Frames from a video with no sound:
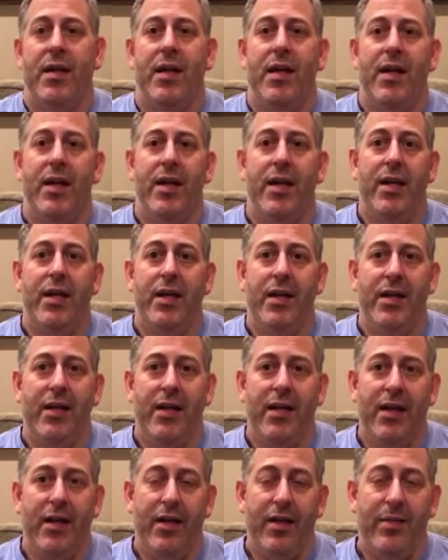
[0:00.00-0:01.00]

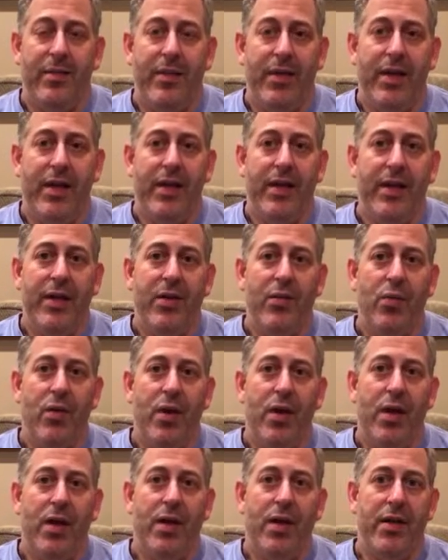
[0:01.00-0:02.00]
And
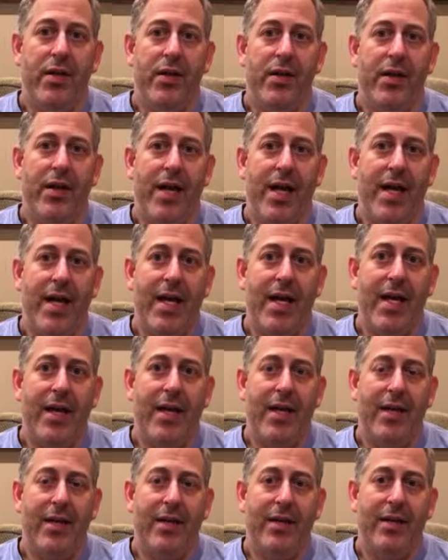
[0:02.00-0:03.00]
anyone
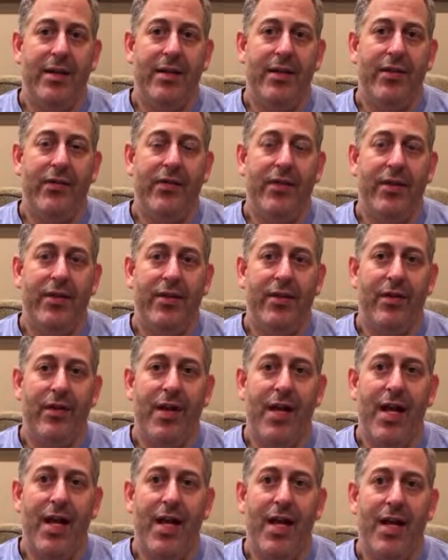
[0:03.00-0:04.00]
that is in their
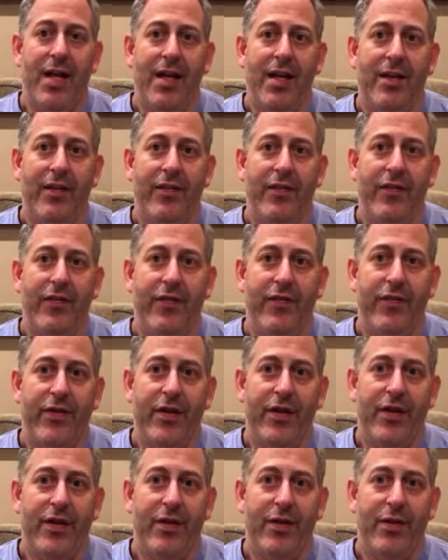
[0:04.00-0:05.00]
life,
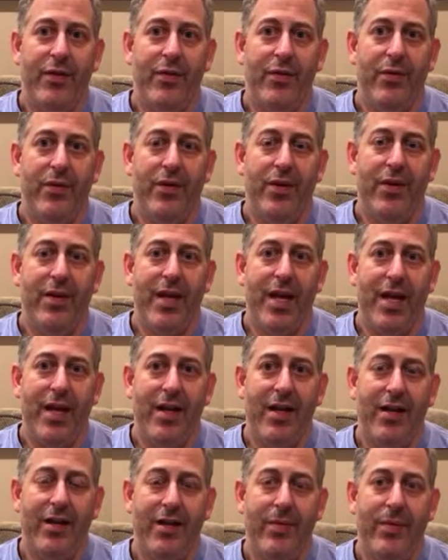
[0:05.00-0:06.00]
you
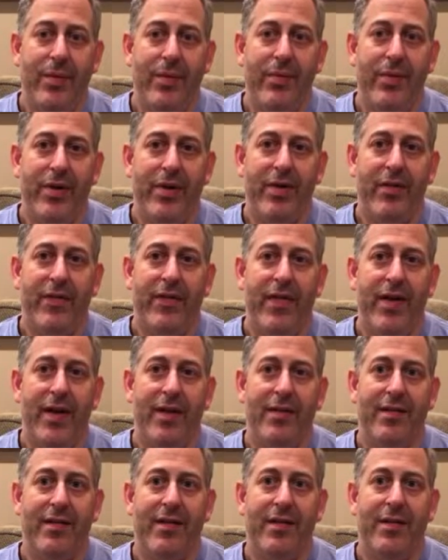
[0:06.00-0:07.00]
can't help but be
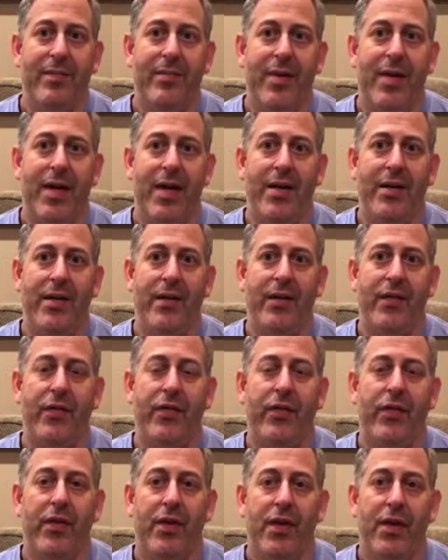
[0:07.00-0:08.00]
affected by
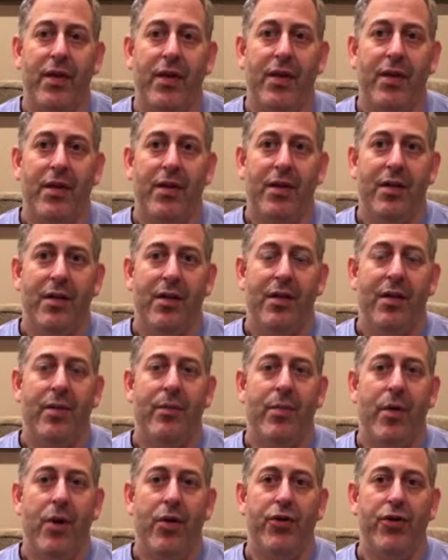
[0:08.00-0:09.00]
this
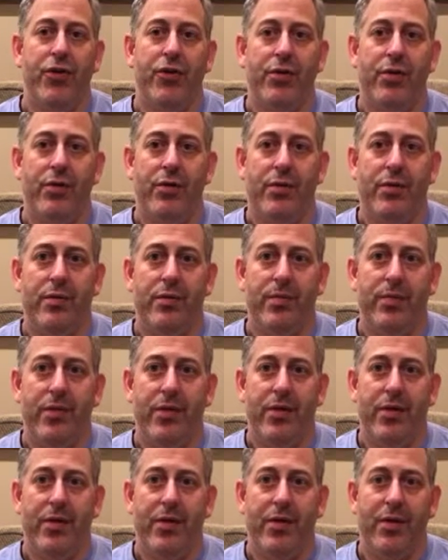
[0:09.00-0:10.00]
emotional,
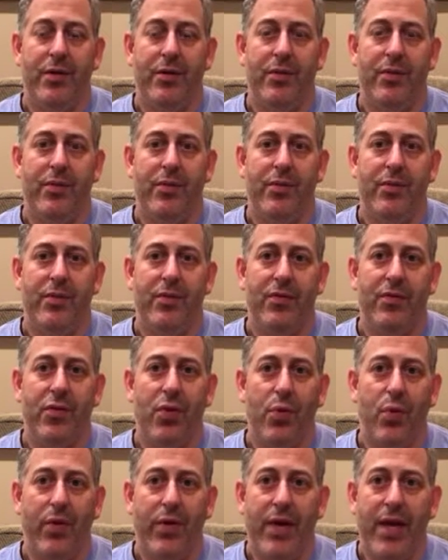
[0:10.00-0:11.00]

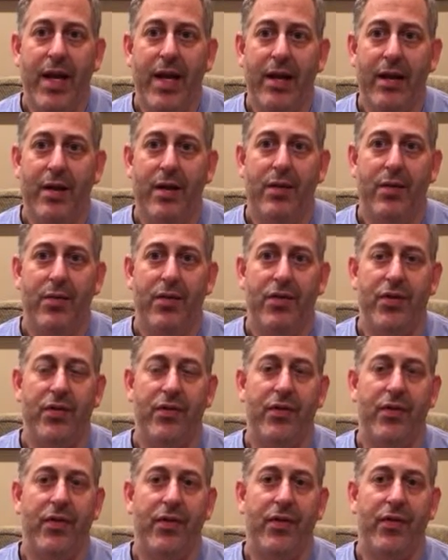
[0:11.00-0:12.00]
tornado, which
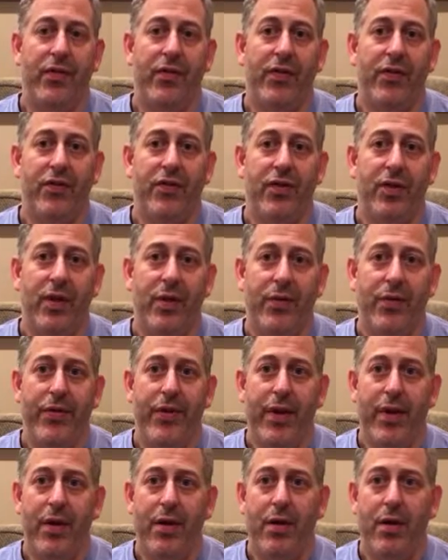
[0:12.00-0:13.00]
is essentially what
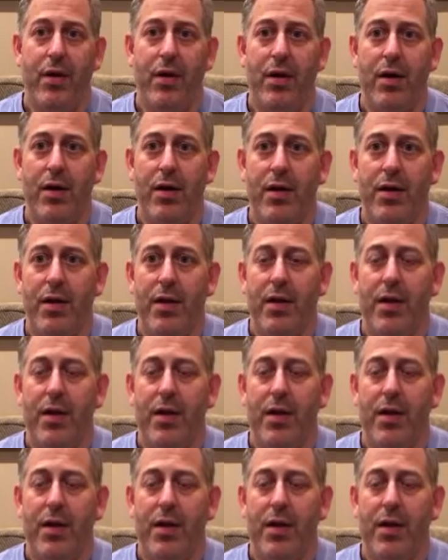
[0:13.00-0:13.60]
they are.